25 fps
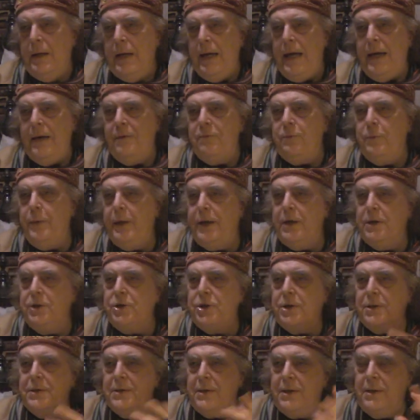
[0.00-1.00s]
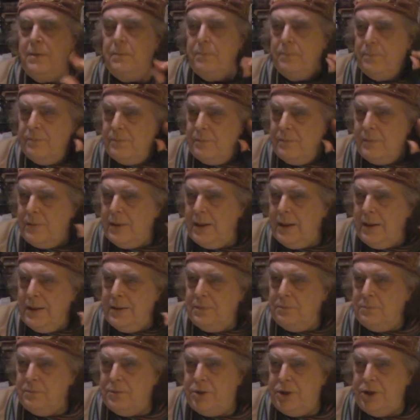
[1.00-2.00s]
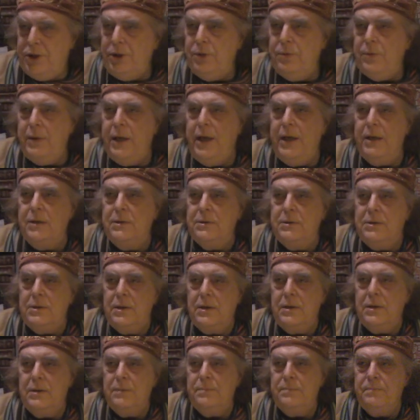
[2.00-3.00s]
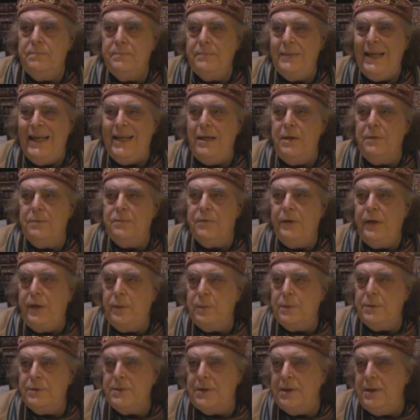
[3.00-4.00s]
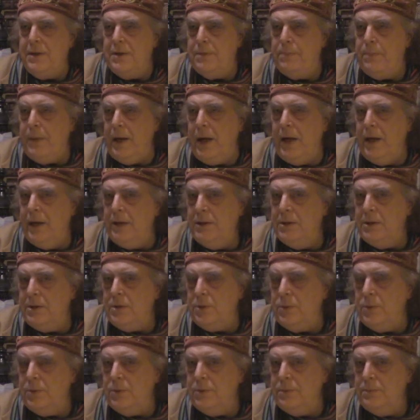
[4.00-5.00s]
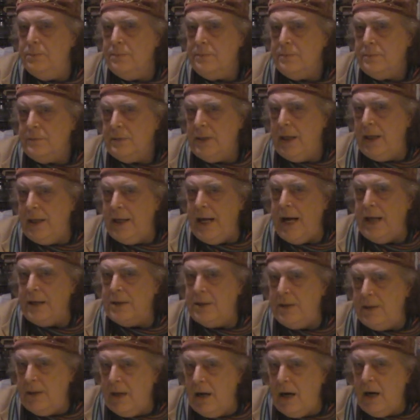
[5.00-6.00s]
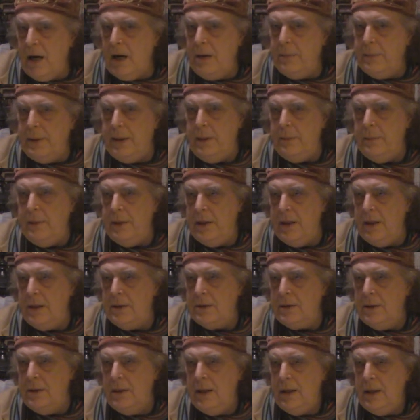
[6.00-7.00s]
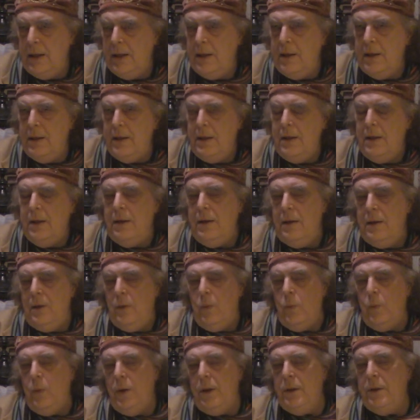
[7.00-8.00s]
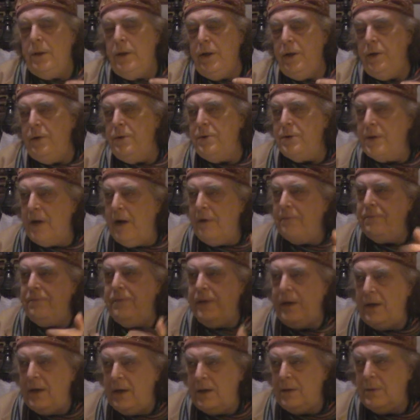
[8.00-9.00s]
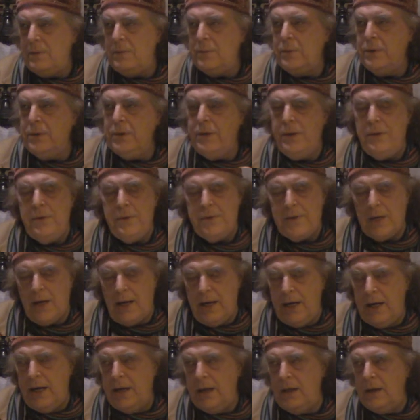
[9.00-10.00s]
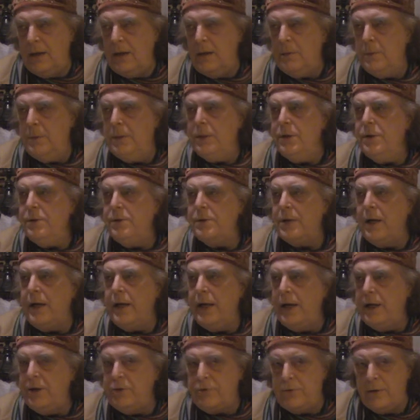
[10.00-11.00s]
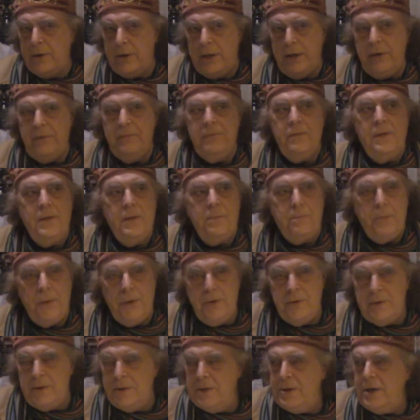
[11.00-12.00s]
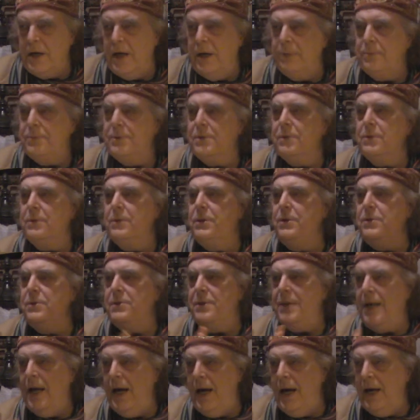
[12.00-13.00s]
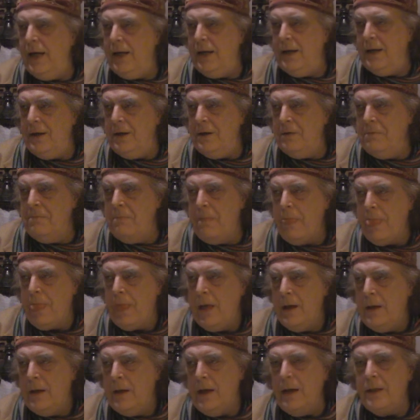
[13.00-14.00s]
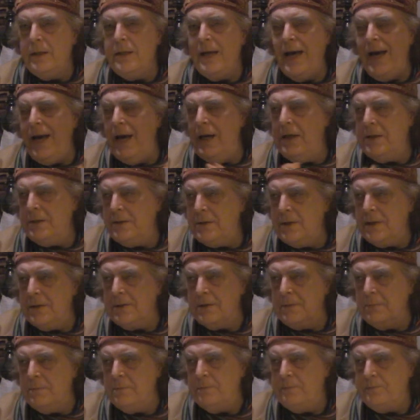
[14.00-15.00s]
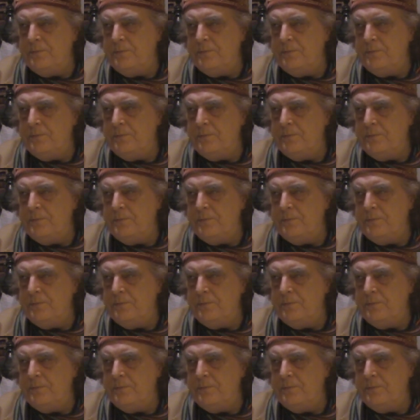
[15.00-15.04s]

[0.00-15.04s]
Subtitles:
If we can just tune in to the inner frequencies behind it all and act in harmony with it, we'll lose our fear, we'll lose our anger, we'll lose our hatred. Even the Putin types will lose their anger and their egotism.